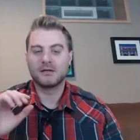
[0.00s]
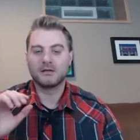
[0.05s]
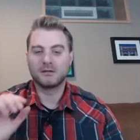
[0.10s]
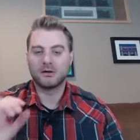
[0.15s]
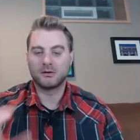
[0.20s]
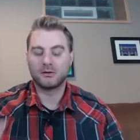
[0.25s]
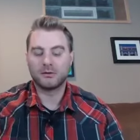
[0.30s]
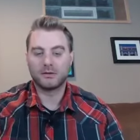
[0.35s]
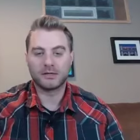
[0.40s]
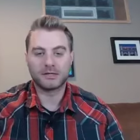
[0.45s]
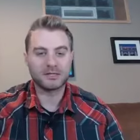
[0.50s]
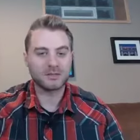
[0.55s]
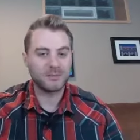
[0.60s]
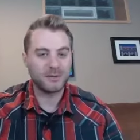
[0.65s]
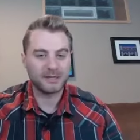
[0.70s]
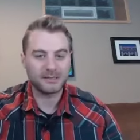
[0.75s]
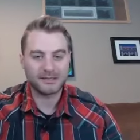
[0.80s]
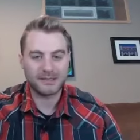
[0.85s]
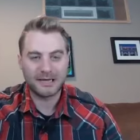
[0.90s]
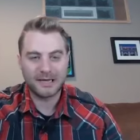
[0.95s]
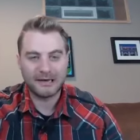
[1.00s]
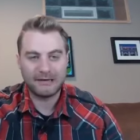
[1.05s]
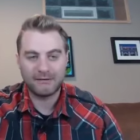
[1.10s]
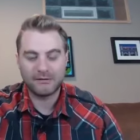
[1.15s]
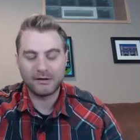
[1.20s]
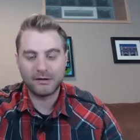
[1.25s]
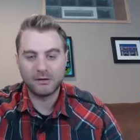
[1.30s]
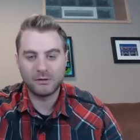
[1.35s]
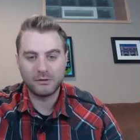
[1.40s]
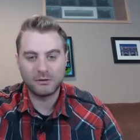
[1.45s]
Don't expect to have
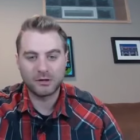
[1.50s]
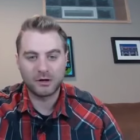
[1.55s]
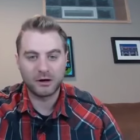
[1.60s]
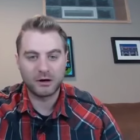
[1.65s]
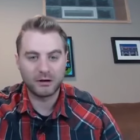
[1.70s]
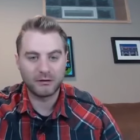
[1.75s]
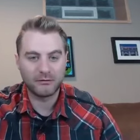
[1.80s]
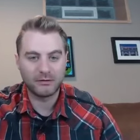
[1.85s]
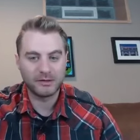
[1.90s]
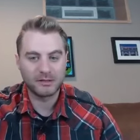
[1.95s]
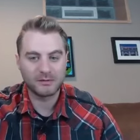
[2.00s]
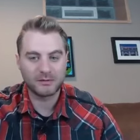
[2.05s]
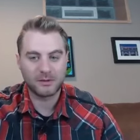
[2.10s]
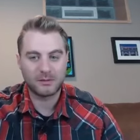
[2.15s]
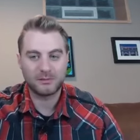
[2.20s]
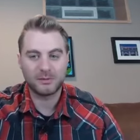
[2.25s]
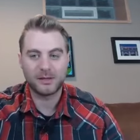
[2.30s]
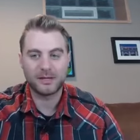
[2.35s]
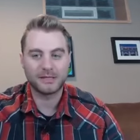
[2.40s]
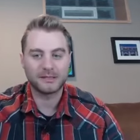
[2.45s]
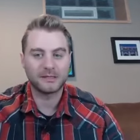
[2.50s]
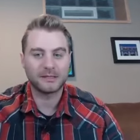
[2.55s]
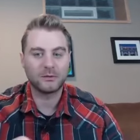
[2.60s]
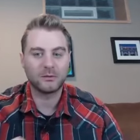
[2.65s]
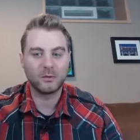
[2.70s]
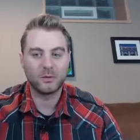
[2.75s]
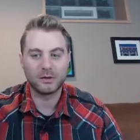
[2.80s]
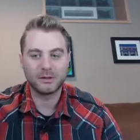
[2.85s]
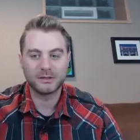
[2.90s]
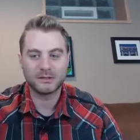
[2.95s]
a huge harvest by
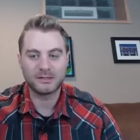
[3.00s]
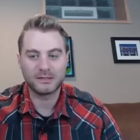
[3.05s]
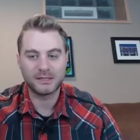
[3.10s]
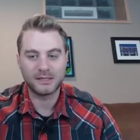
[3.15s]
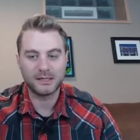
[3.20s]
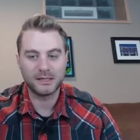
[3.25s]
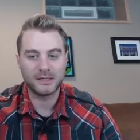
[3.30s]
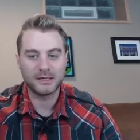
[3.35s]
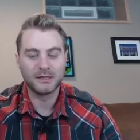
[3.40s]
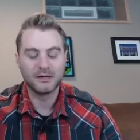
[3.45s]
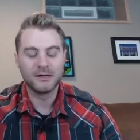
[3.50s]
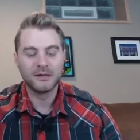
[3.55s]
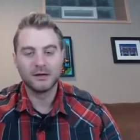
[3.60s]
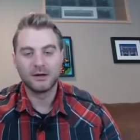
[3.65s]
planting one seed